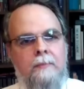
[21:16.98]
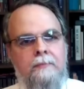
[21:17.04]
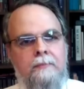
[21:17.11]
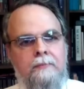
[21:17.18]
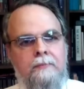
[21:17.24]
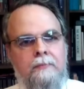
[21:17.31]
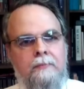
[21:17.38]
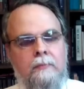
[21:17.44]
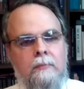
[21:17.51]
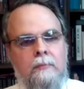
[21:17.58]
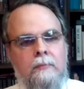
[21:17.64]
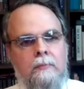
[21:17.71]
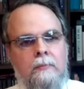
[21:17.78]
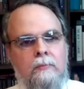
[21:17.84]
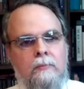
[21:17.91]

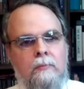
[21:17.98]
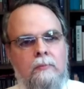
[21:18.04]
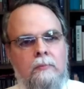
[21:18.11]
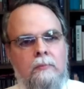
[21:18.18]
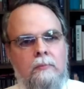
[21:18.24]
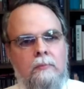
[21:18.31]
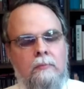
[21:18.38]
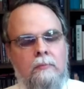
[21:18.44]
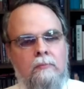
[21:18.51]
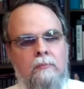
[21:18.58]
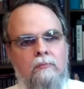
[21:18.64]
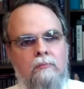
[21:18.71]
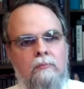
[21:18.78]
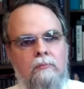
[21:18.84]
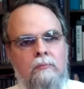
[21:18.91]

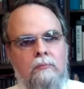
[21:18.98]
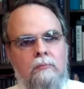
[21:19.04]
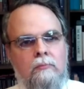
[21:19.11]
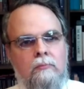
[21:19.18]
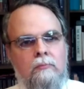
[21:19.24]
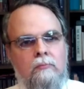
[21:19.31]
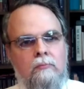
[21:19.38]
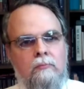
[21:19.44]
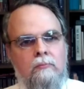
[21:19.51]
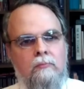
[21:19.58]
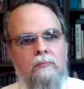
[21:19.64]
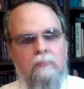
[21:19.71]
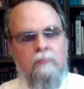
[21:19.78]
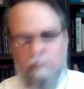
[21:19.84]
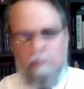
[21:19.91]

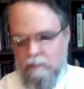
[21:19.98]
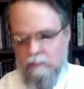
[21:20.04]
No words are spoken by the person on screen.